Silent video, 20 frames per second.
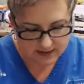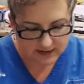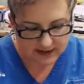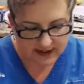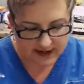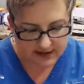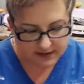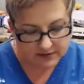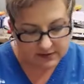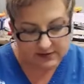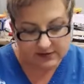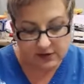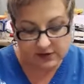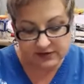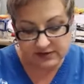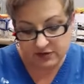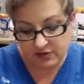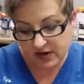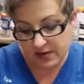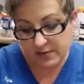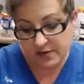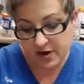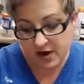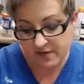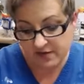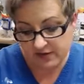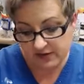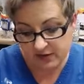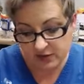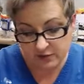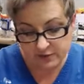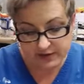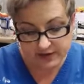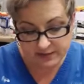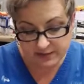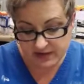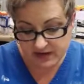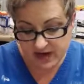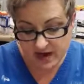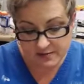Okay, so it's scraping off a little
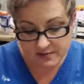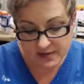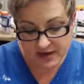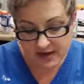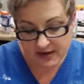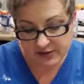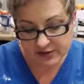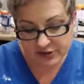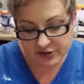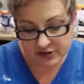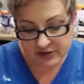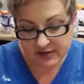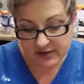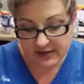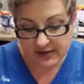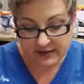bit, but not much.